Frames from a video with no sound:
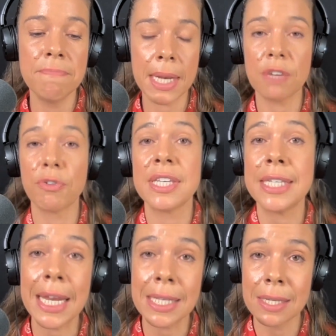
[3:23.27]
many
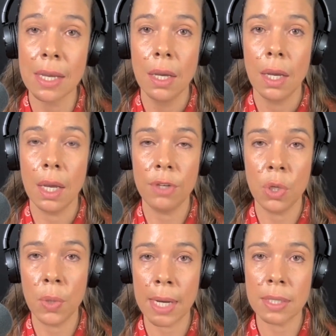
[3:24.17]
different states
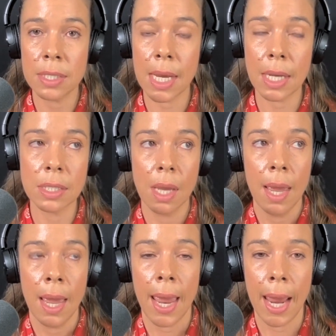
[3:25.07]
in the United States.